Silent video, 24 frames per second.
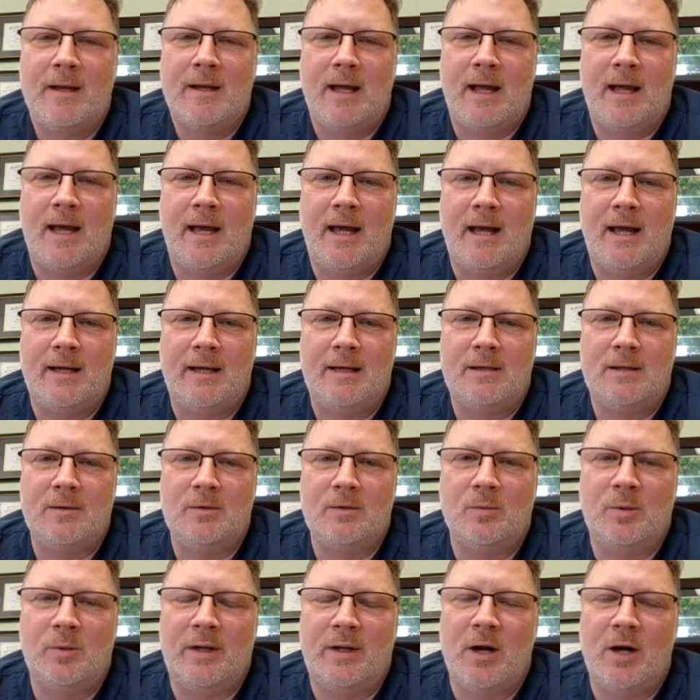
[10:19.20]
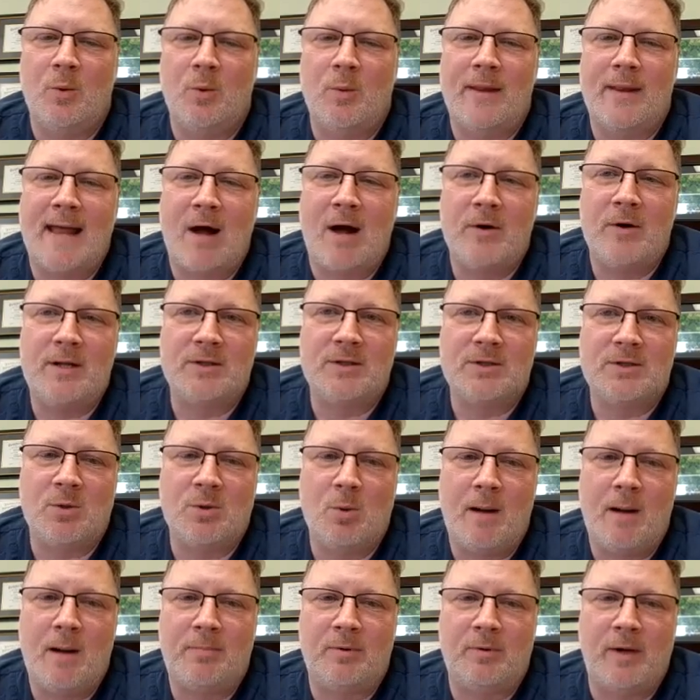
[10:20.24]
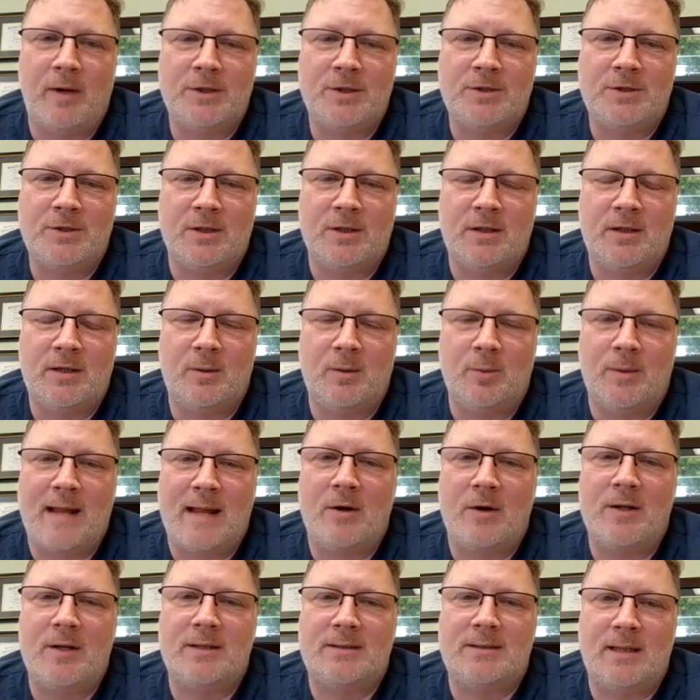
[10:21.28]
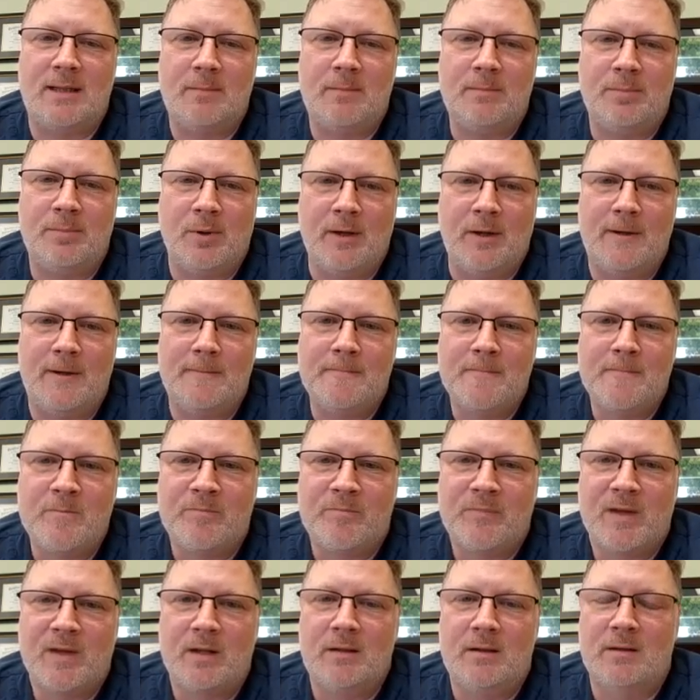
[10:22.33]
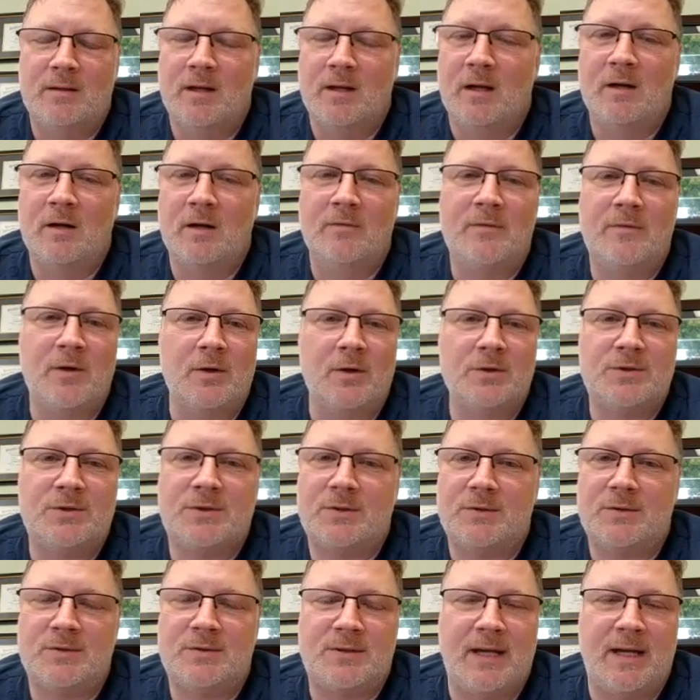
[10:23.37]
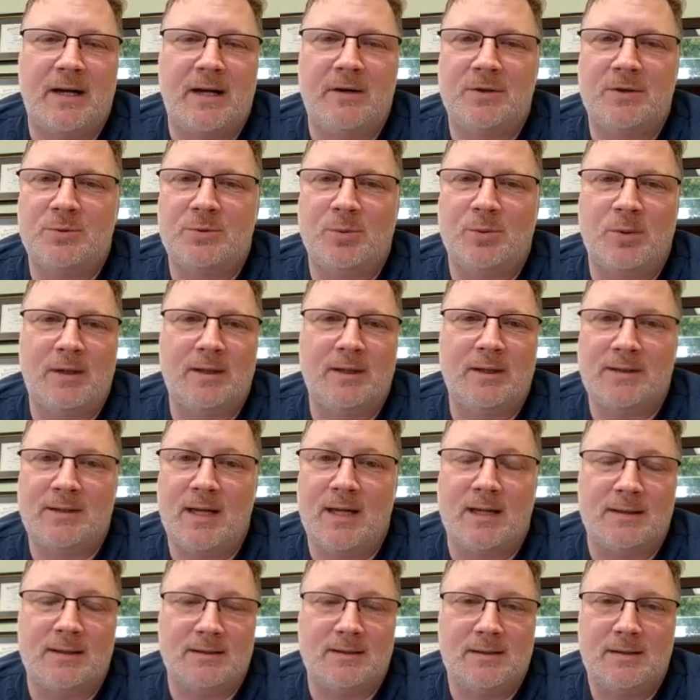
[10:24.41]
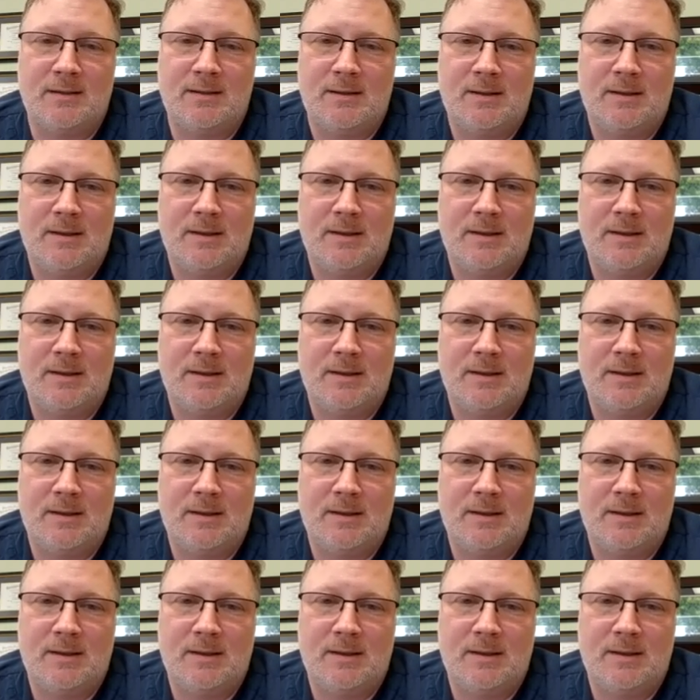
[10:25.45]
And, without his cooperation and without his input, none of those standards would exist.